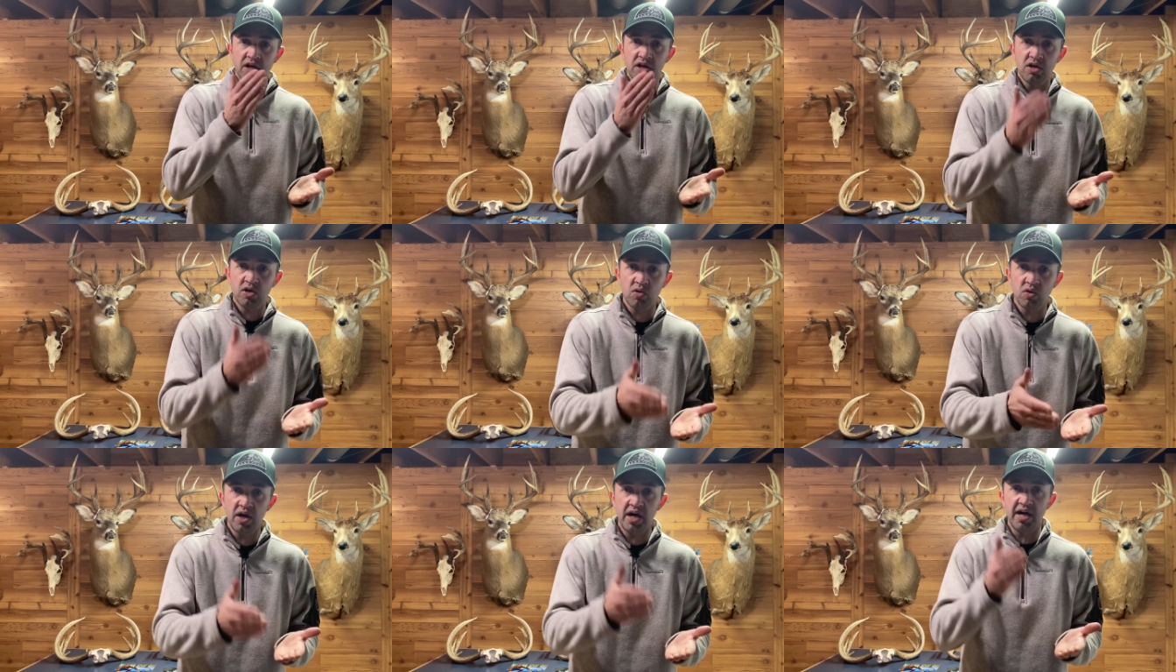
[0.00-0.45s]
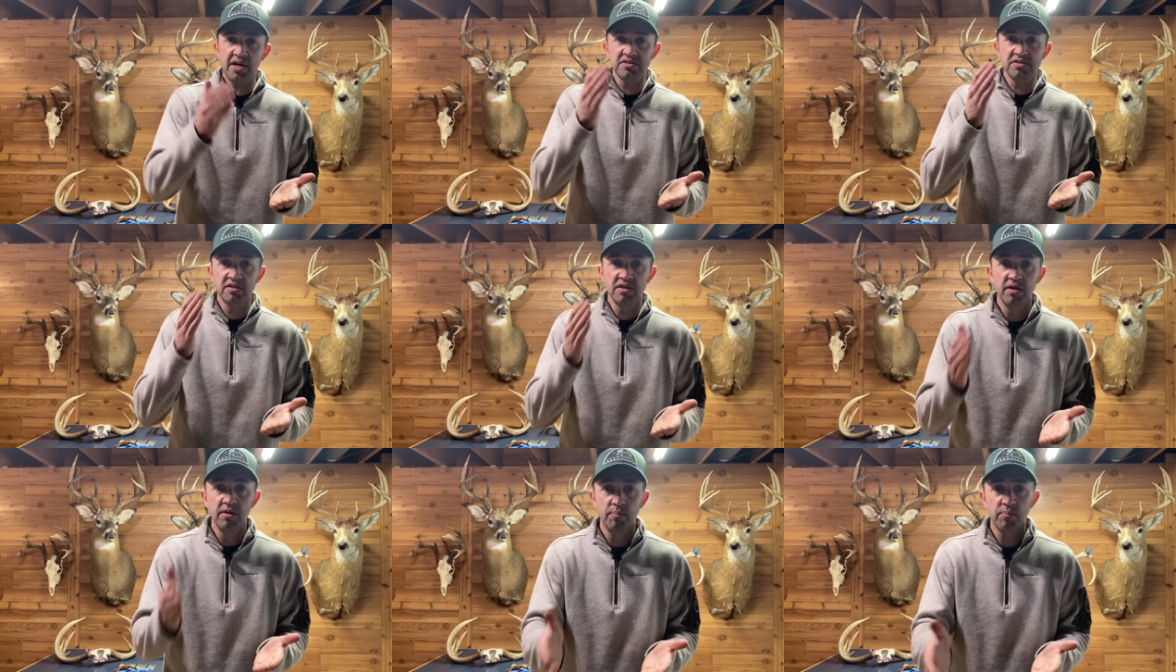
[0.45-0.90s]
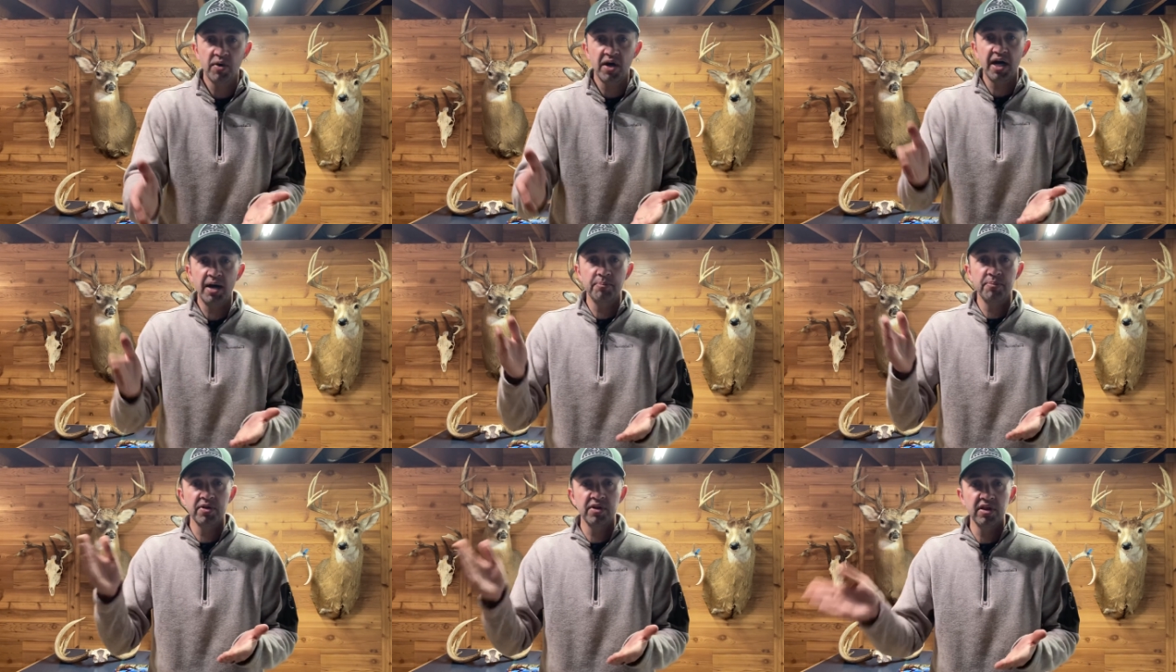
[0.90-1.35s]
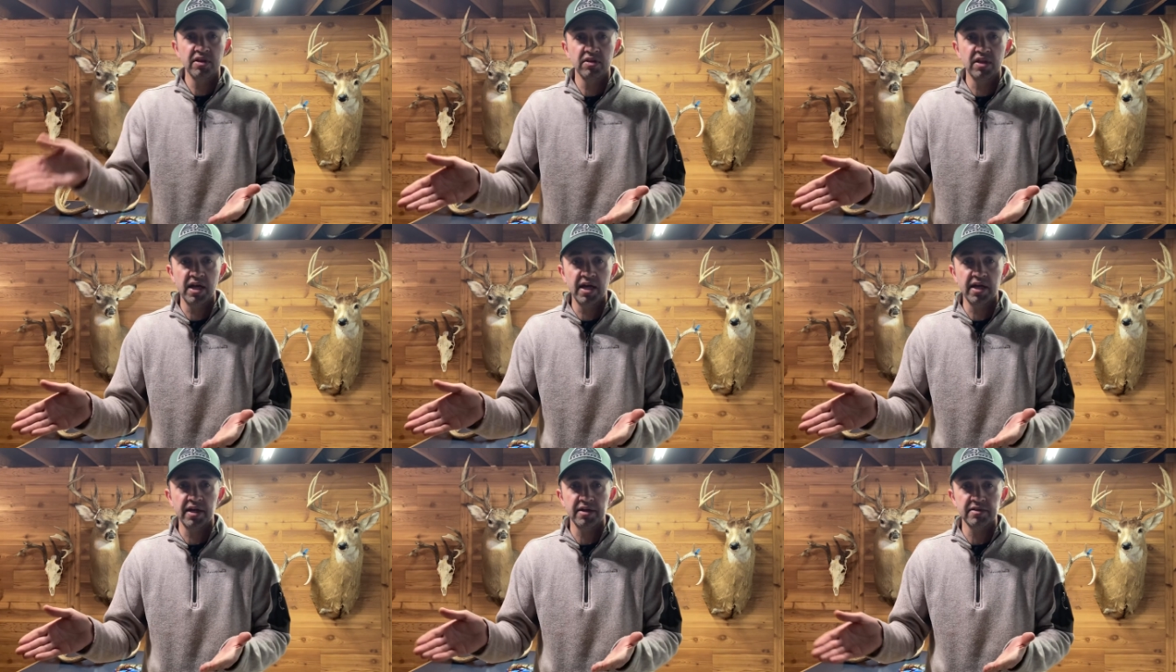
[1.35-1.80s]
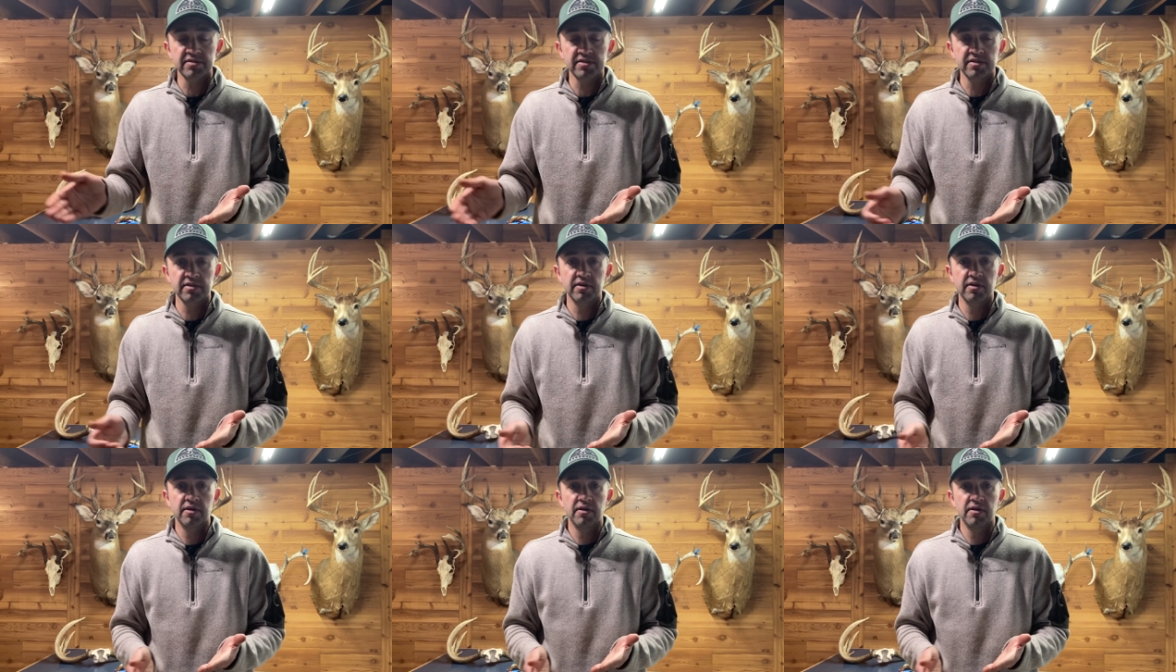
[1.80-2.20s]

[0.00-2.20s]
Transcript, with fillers: across property lines.